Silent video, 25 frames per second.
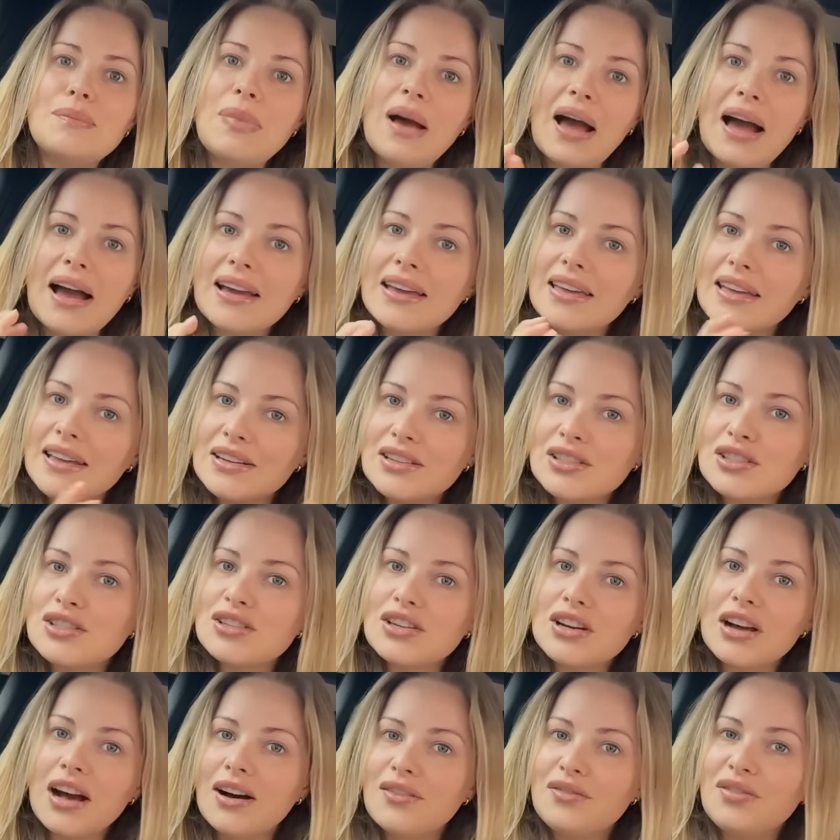back into
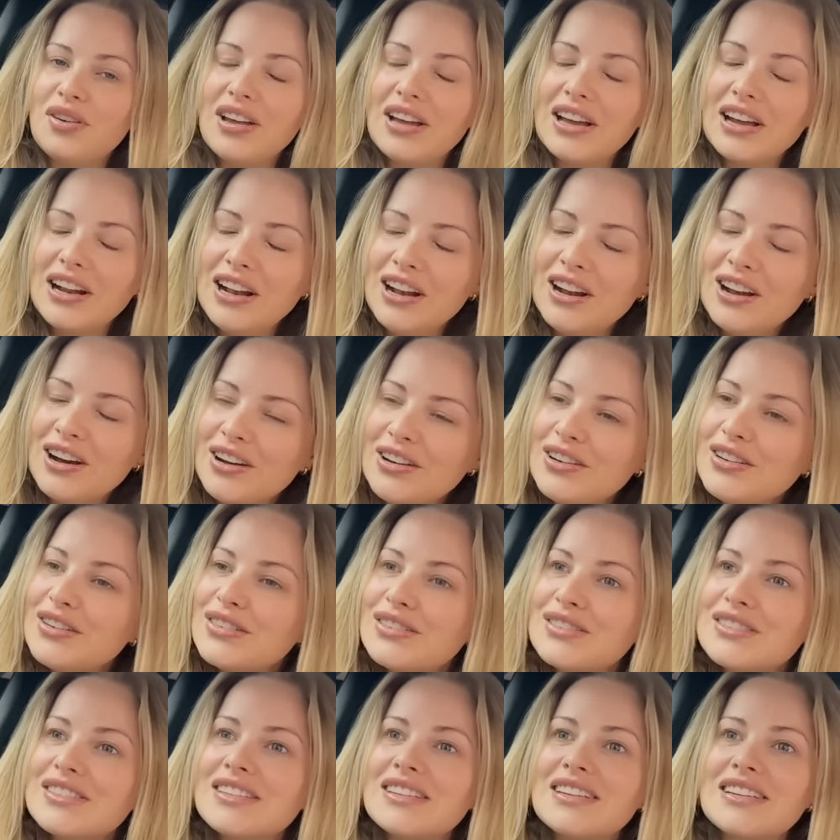comfy
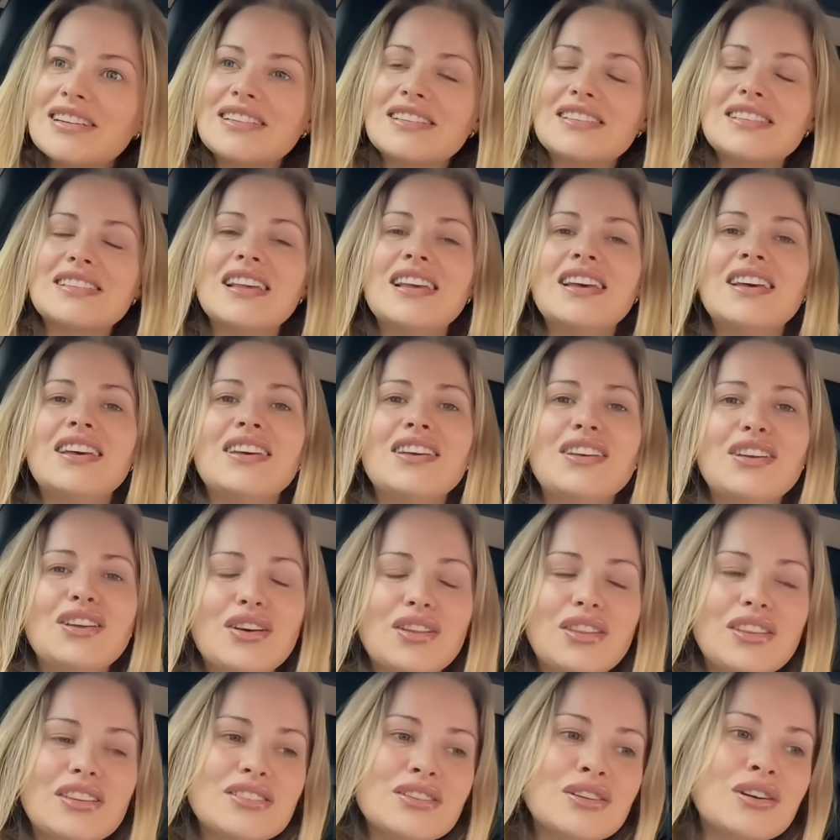clothes because yeah,
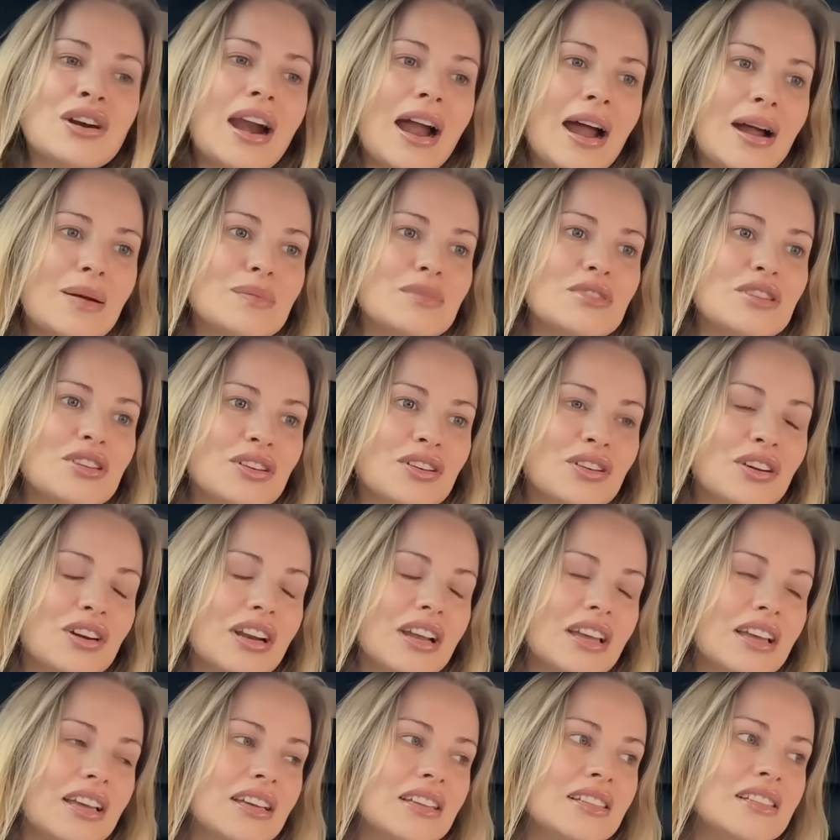these cramps are not
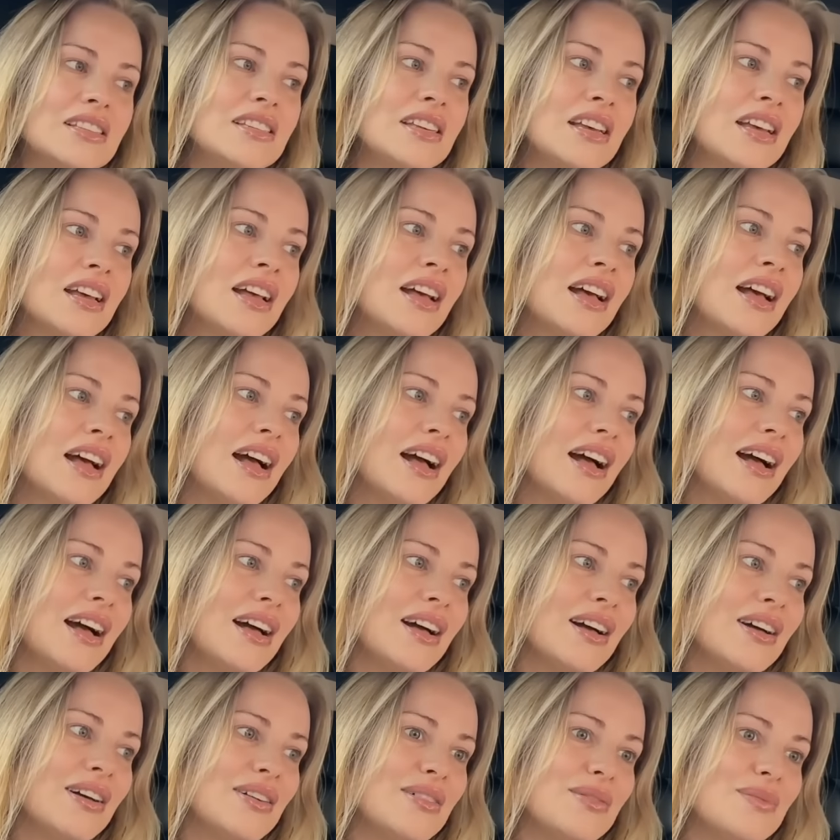it.
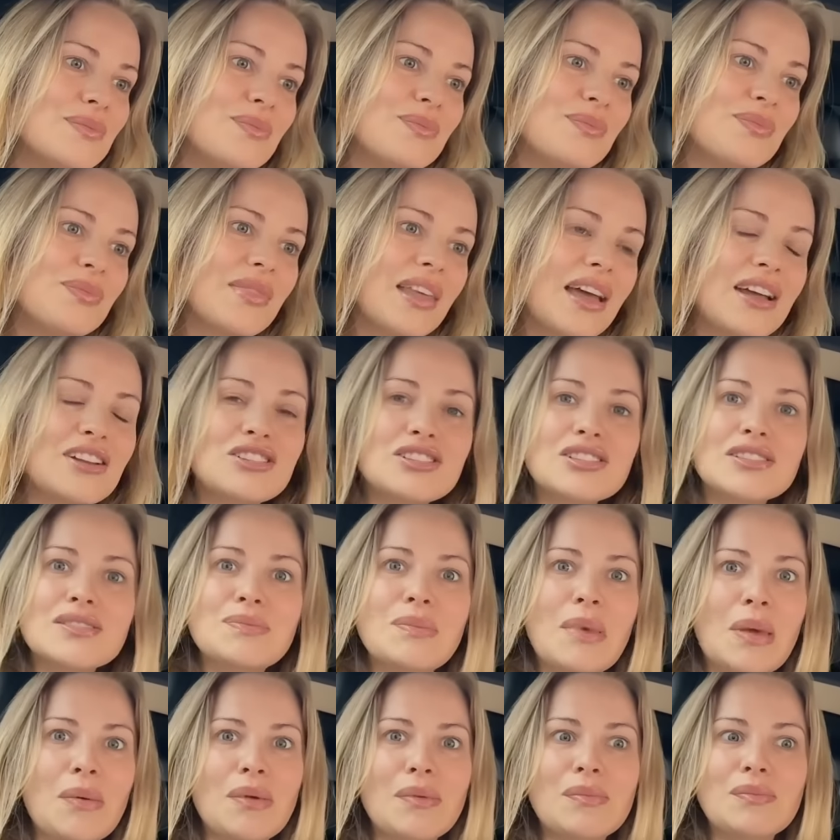And just
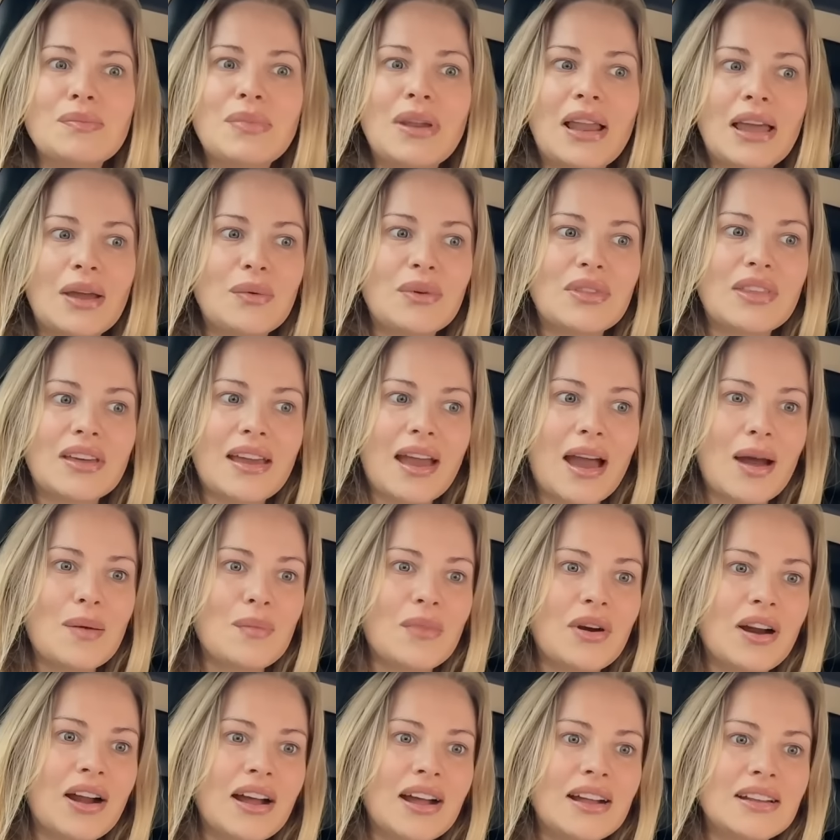maybe play with the
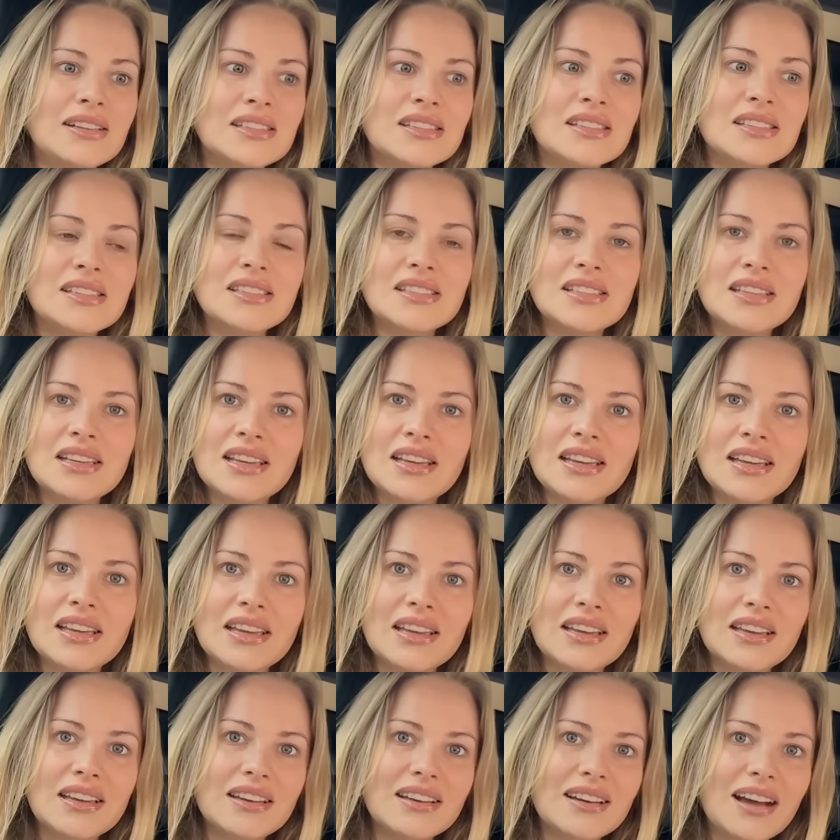camera and
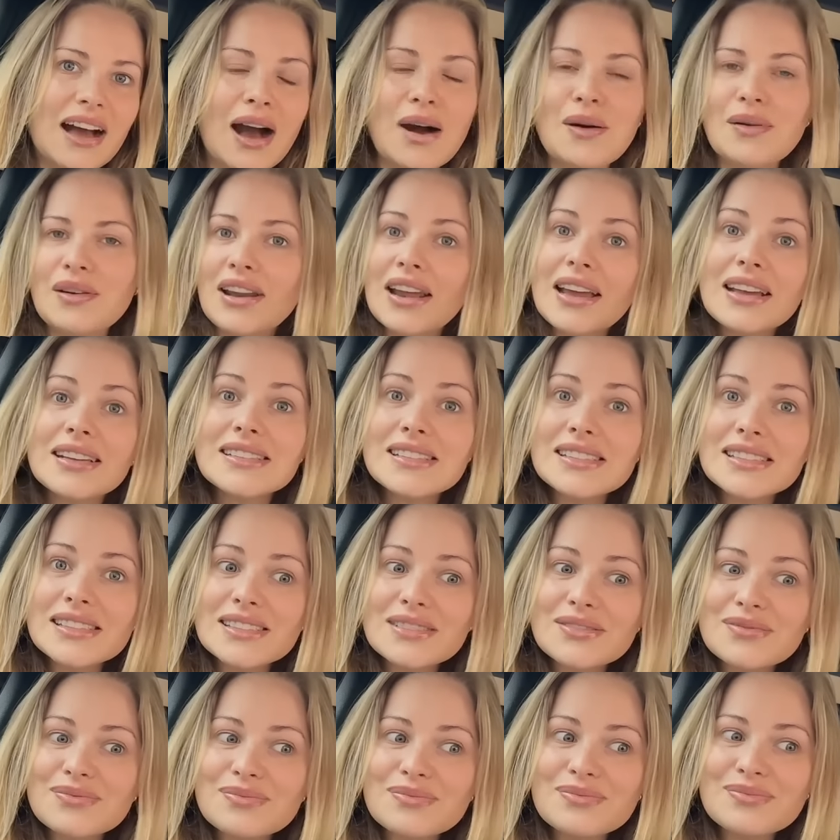see how it
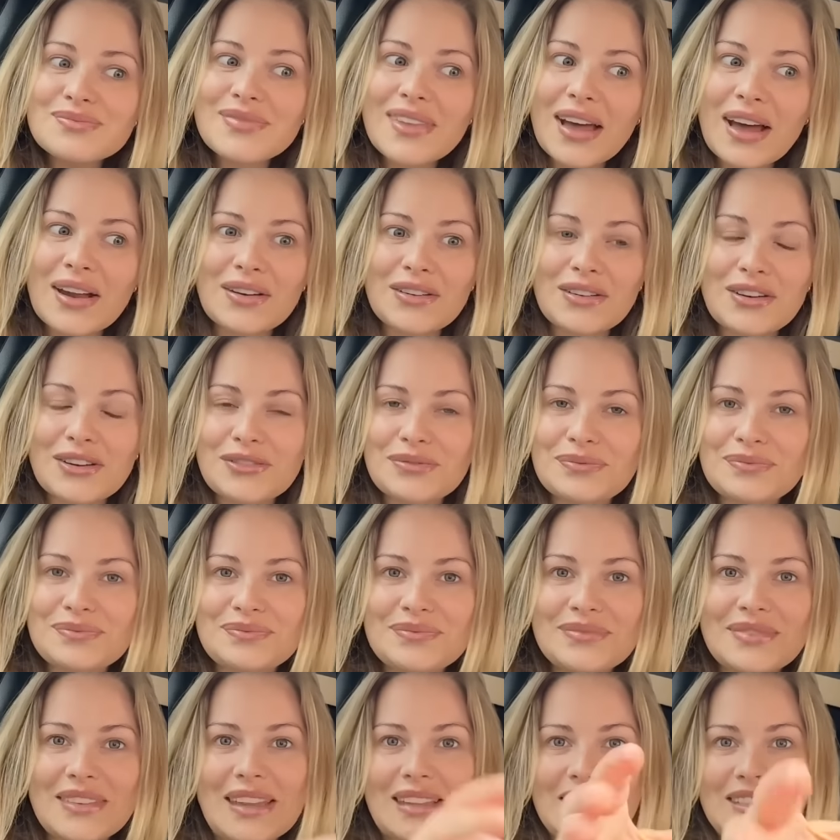is. I don't know.
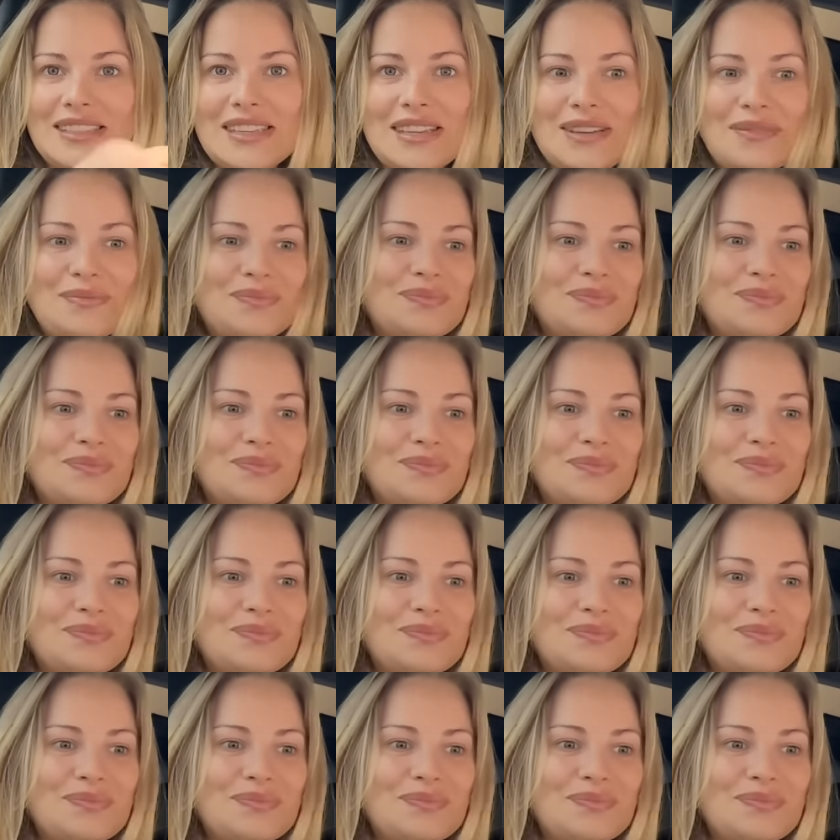Let's see.